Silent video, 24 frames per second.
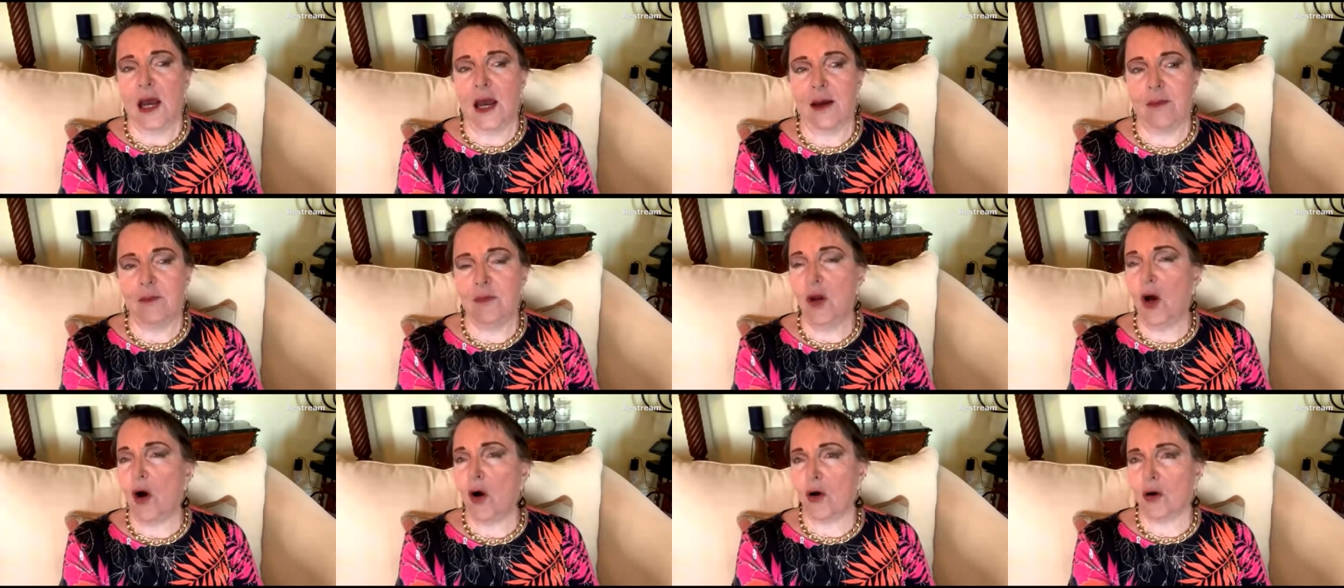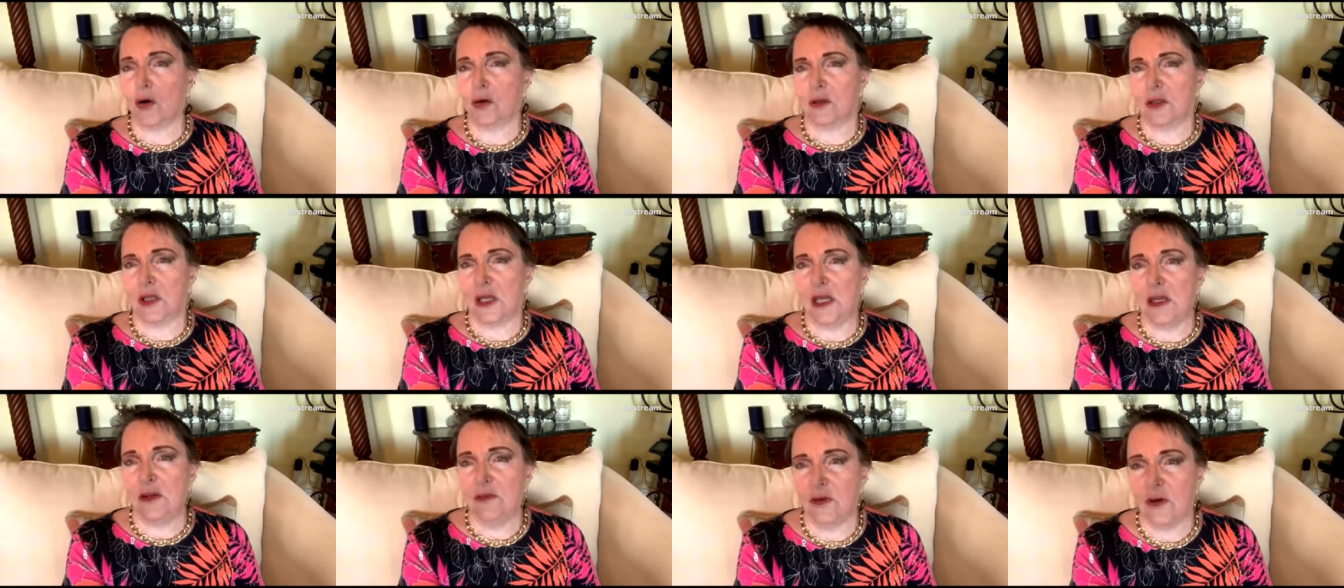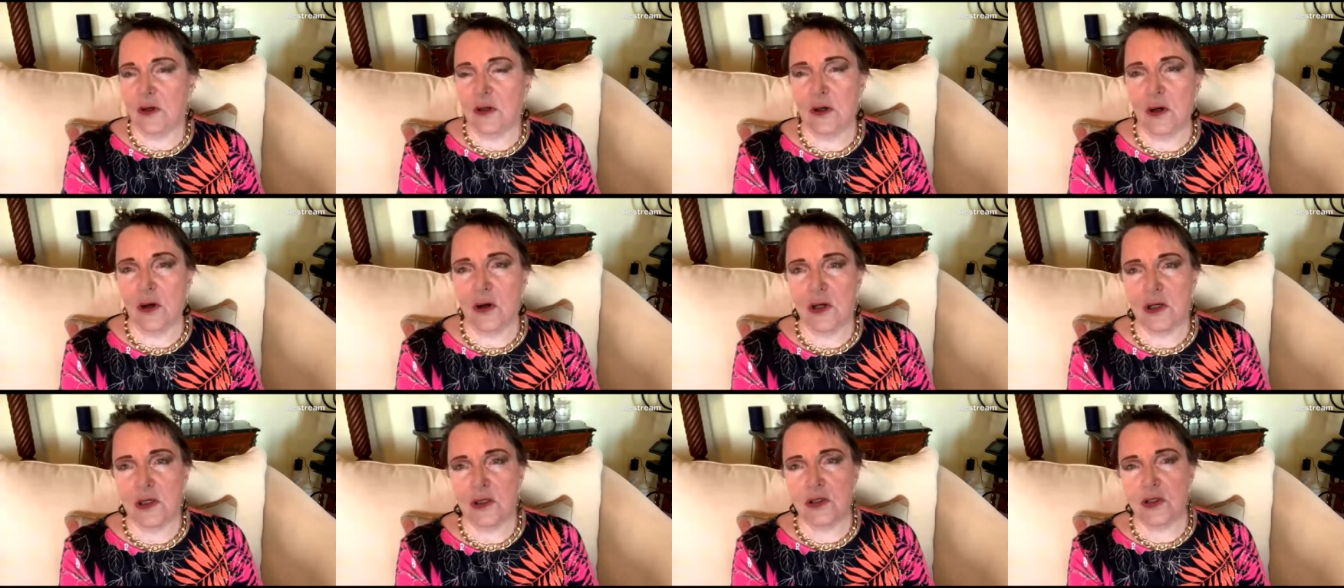I'm not even
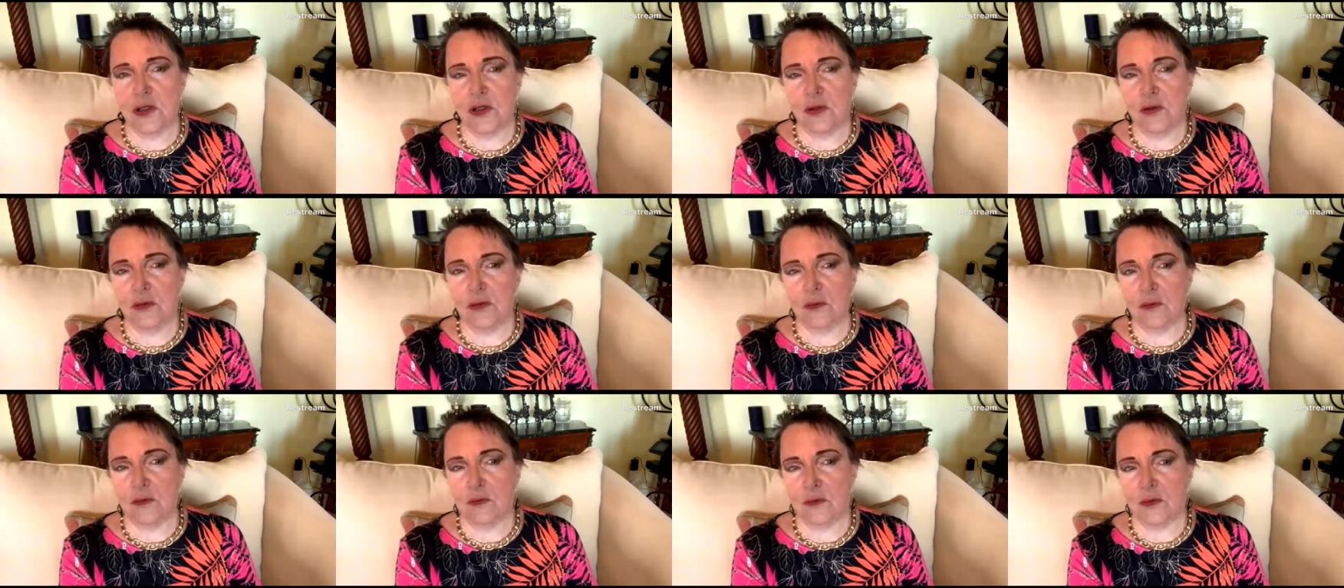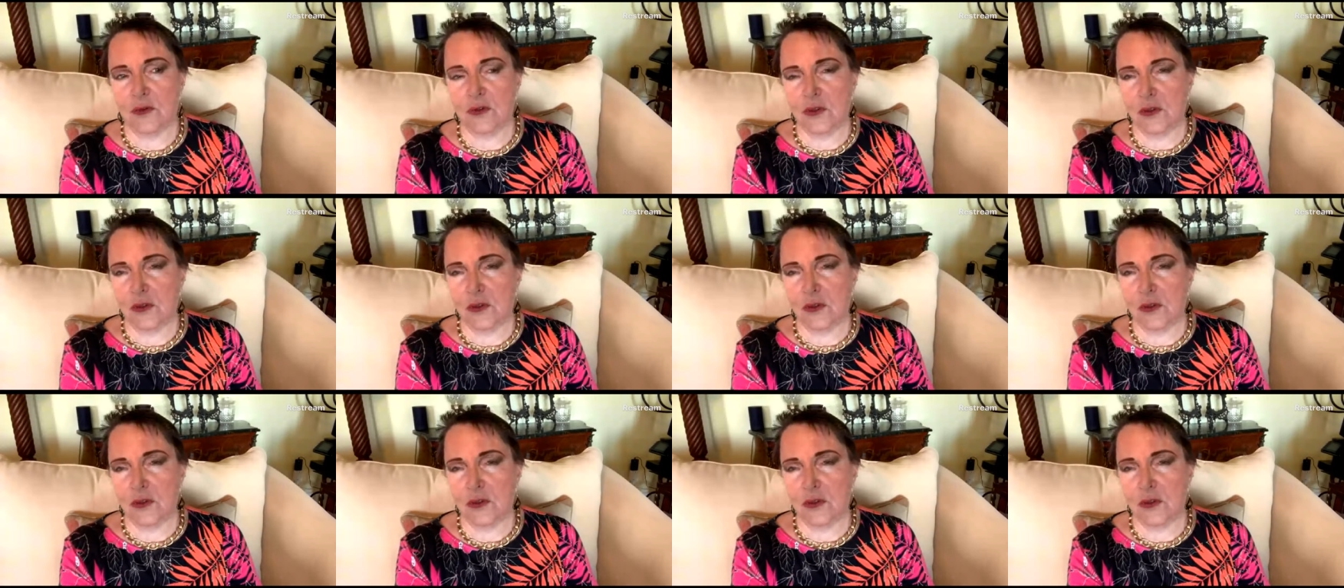going to